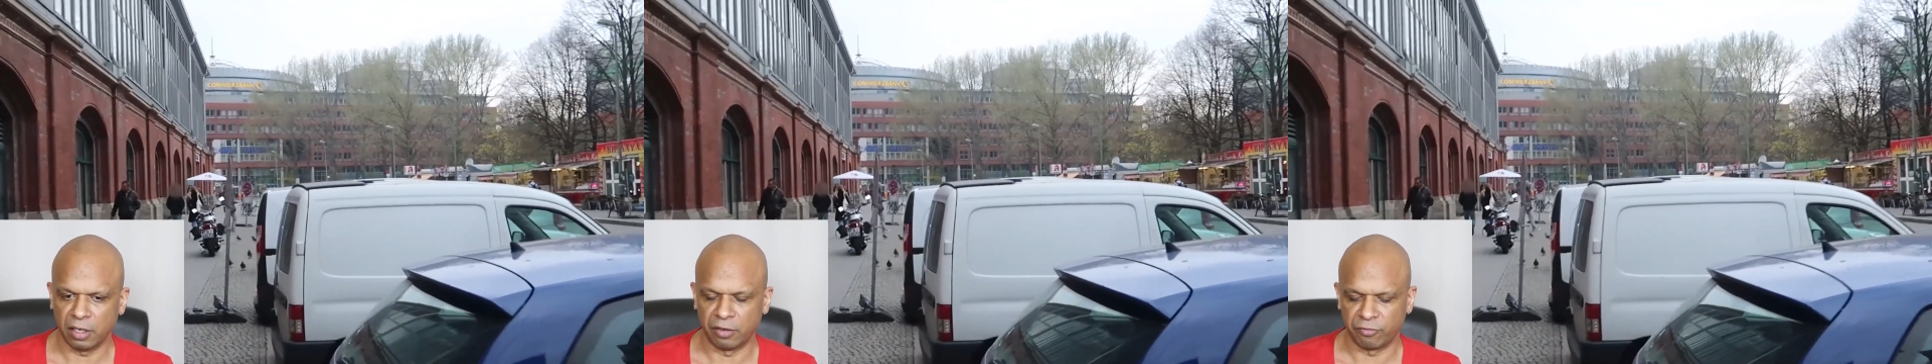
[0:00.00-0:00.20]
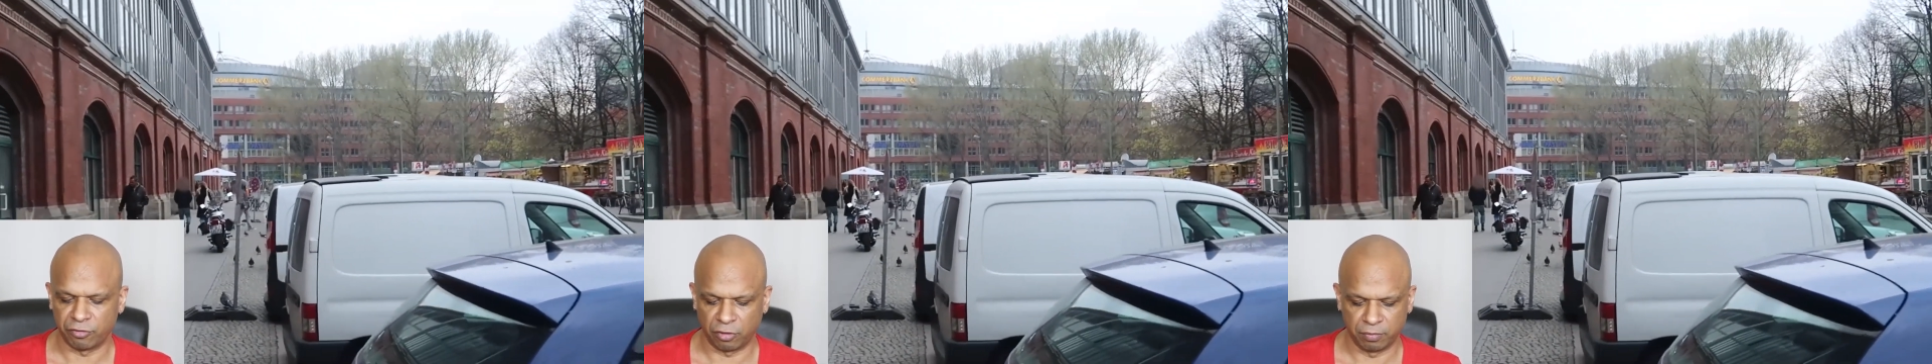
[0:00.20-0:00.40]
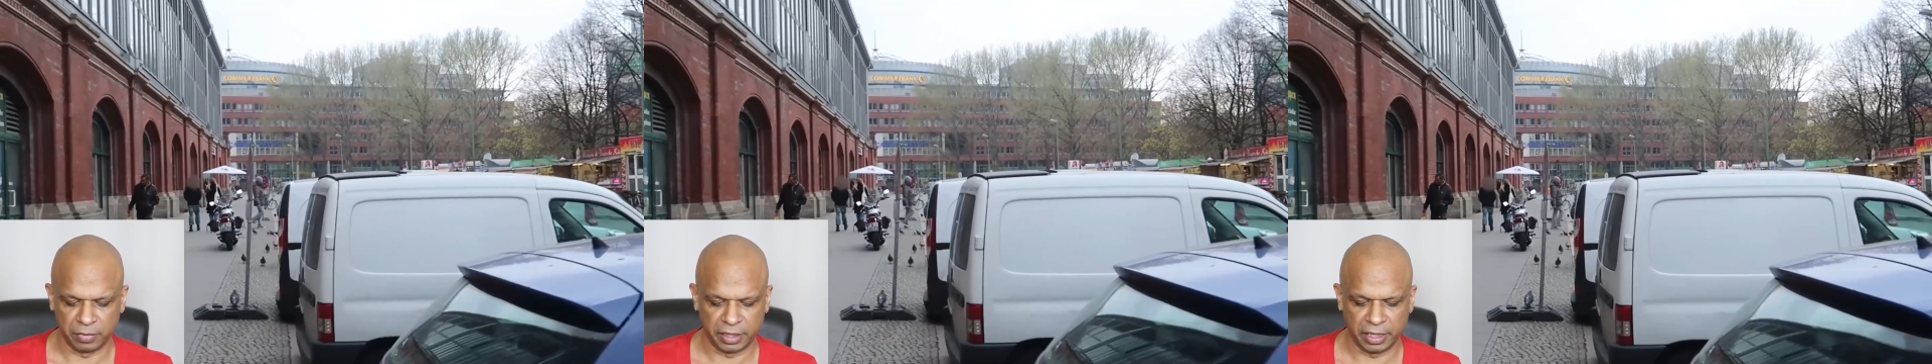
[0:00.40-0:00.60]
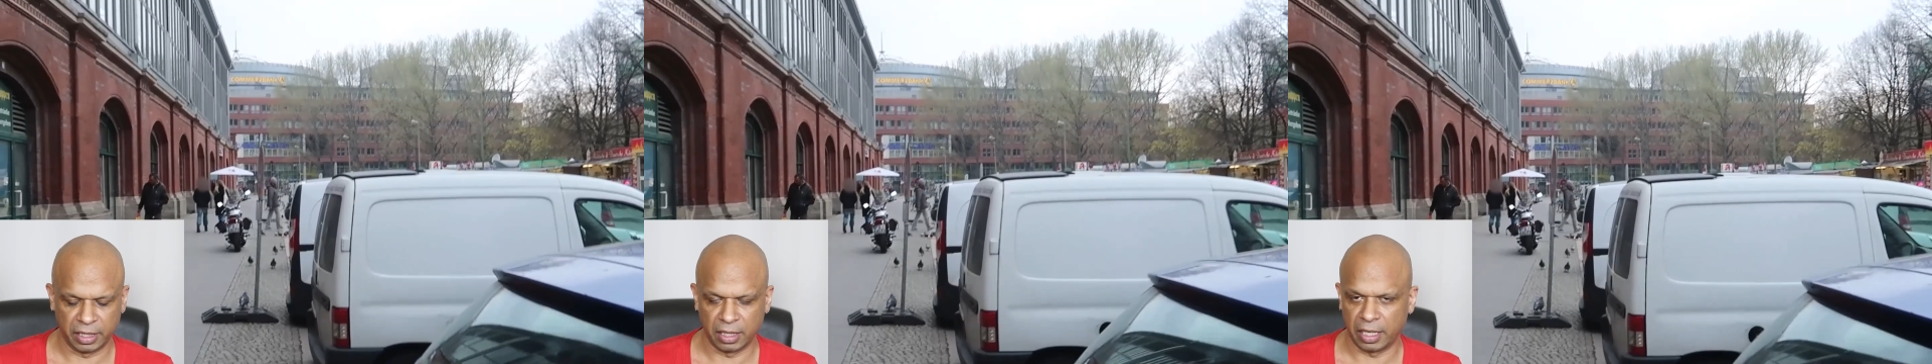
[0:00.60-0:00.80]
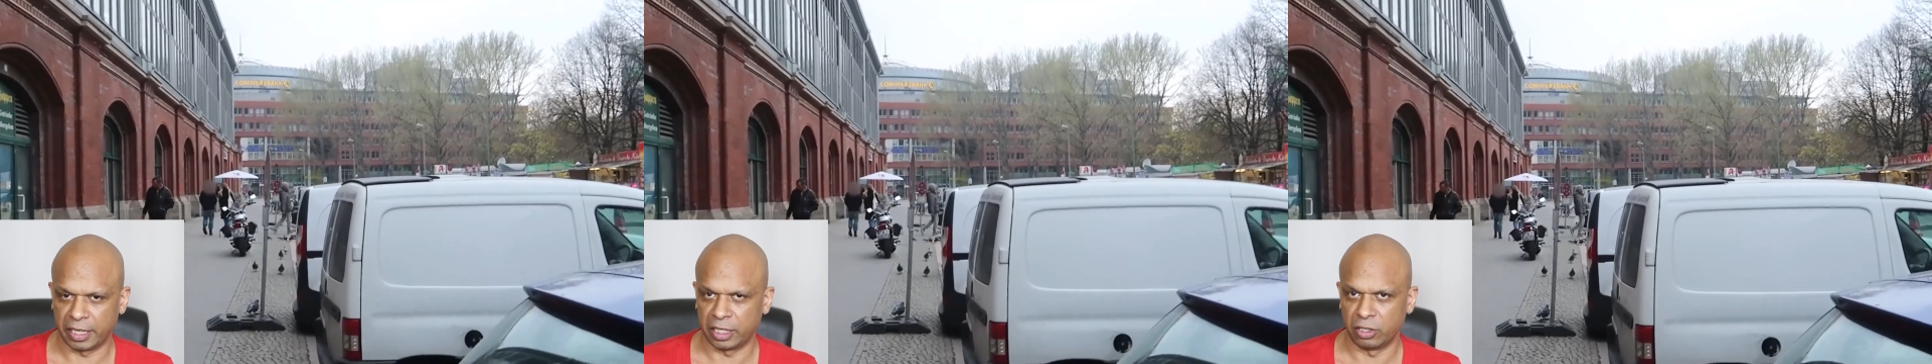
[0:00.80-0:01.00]
from there
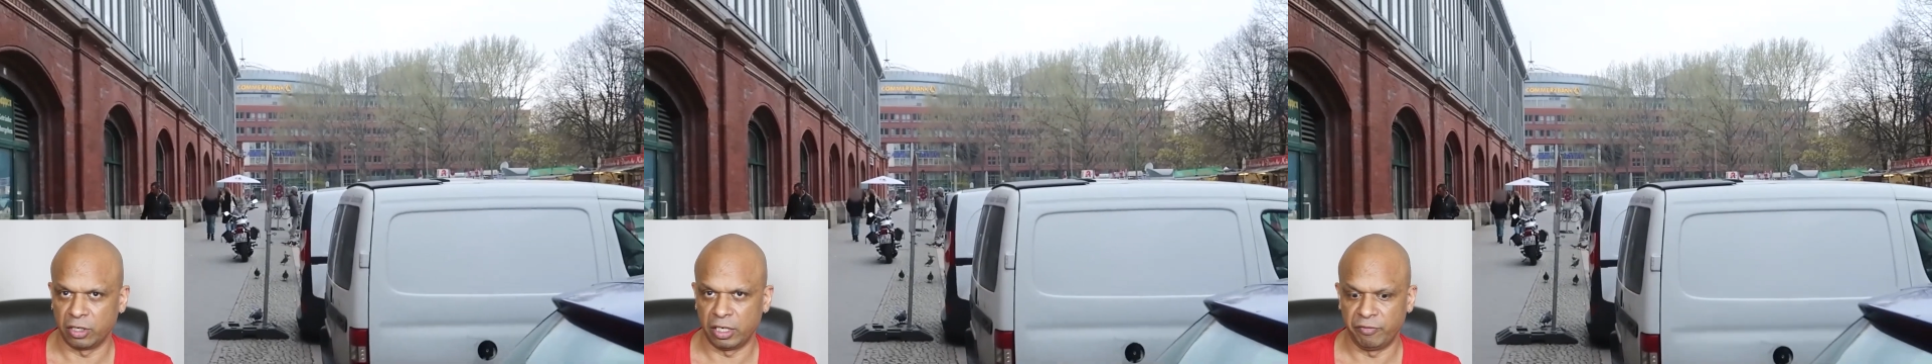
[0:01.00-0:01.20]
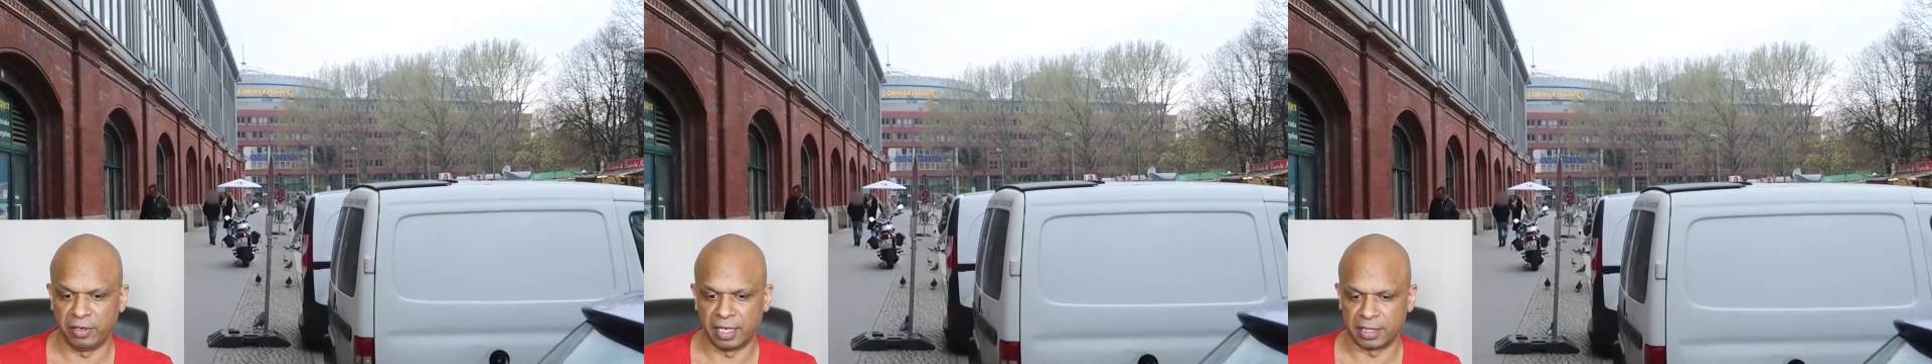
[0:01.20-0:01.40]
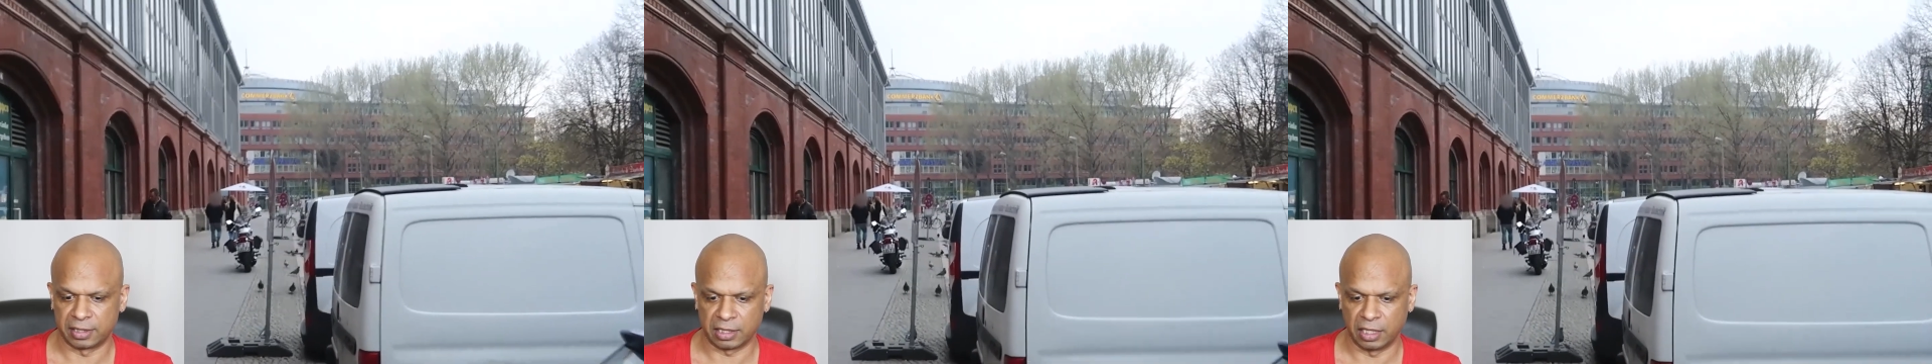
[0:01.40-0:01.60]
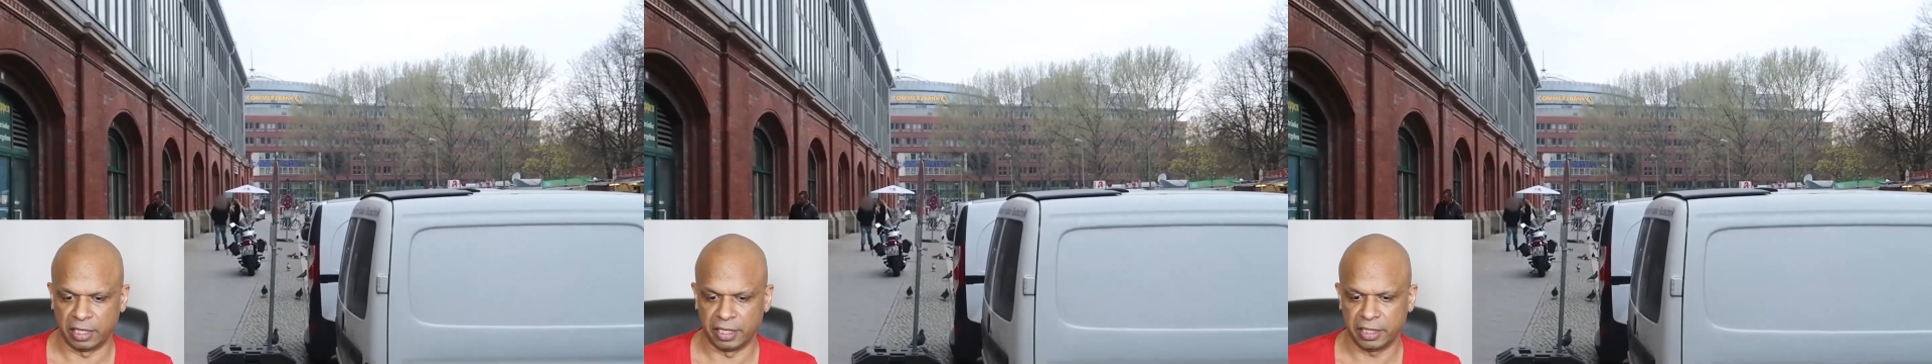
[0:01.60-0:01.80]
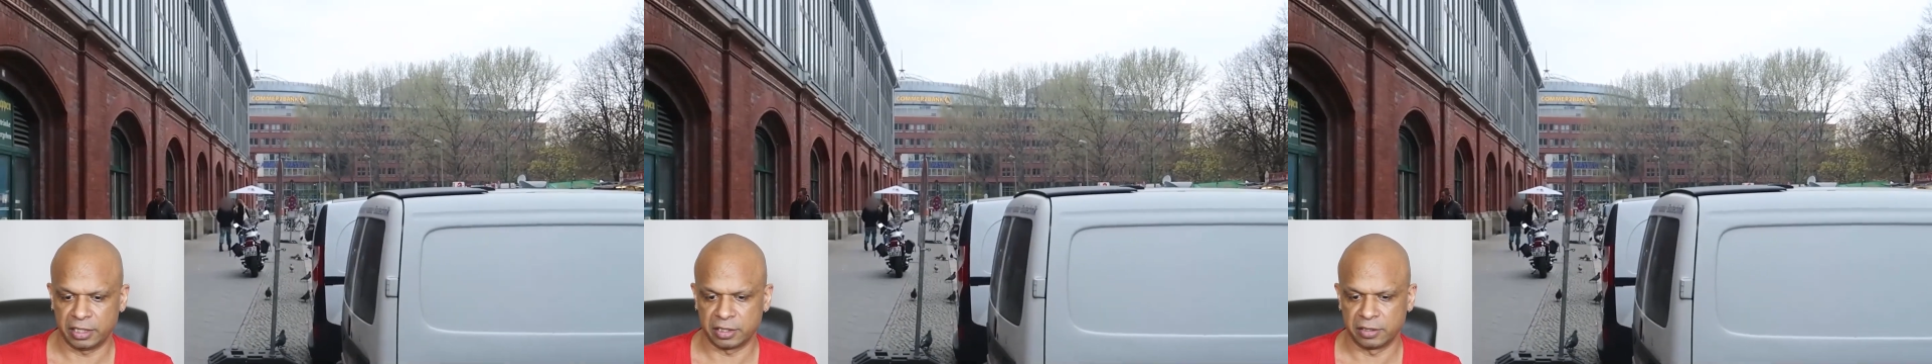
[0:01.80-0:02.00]
he will
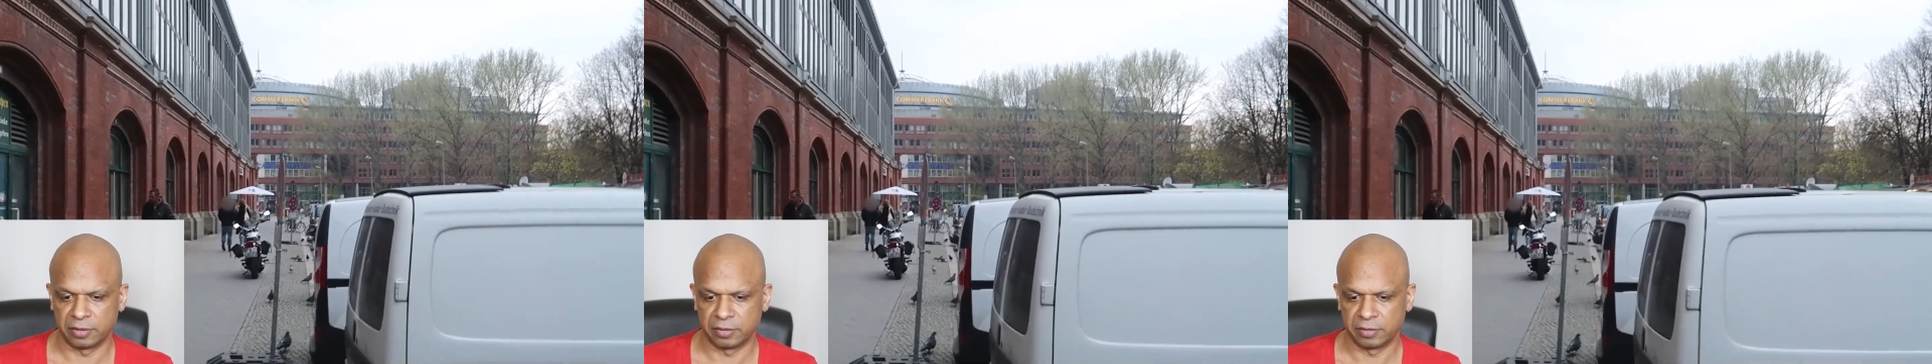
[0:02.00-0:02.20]
escalate,